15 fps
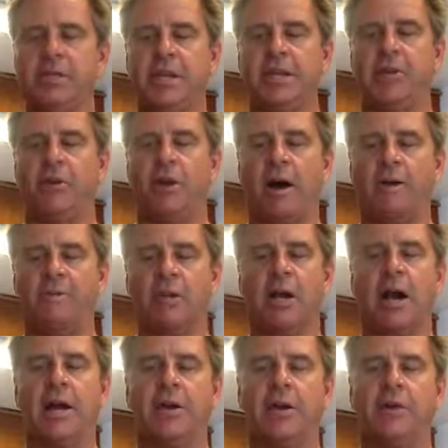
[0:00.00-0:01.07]
your
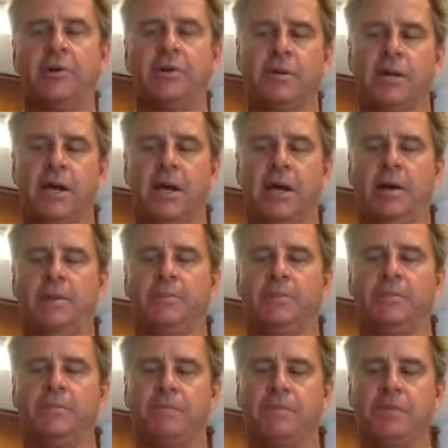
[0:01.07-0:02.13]
avocado
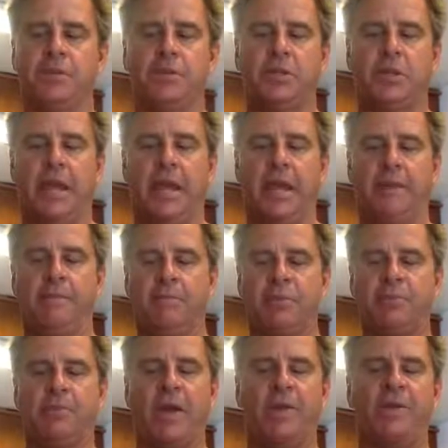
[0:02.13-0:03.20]
and
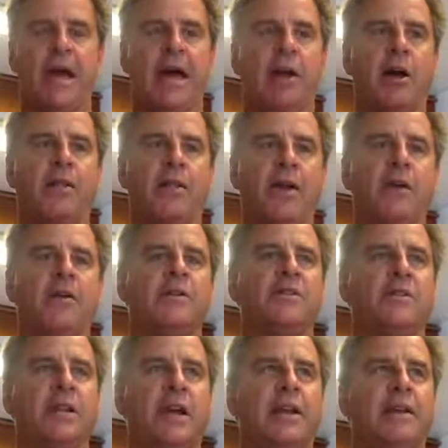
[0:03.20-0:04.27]
spread that on there
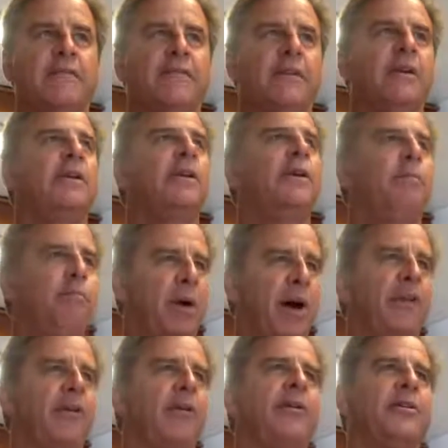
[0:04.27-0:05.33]
instead of
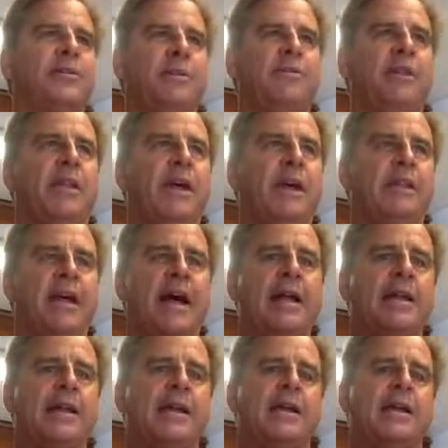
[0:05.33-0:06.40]
butter or something like
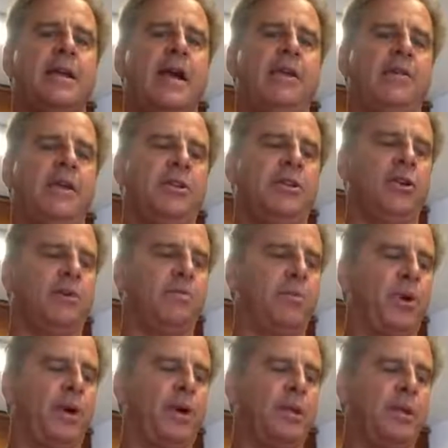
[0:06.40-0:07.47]
that, and then you can
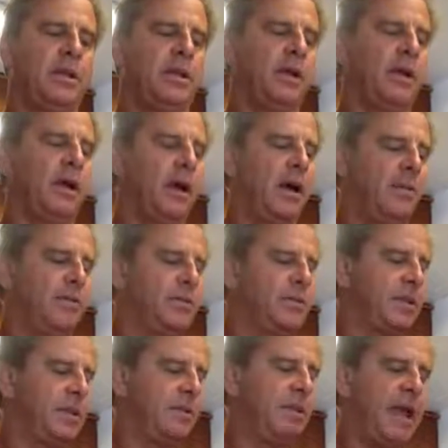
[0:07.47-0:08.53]
put
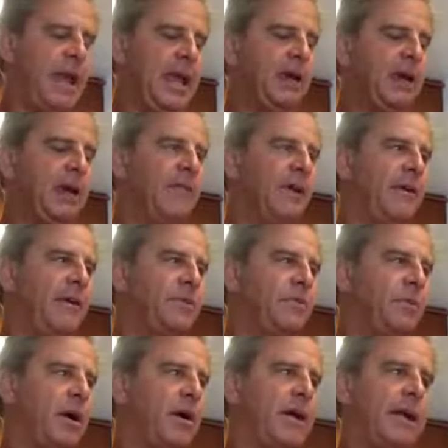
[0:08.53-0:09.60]
some egg on there
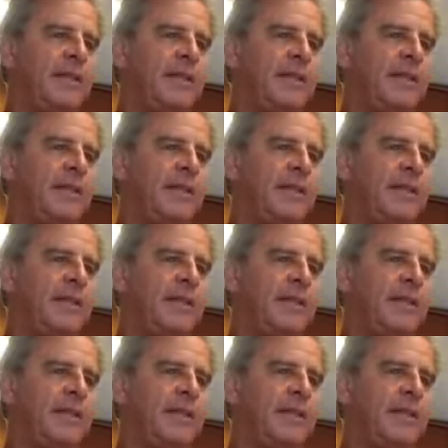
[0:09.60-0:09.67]
as well. And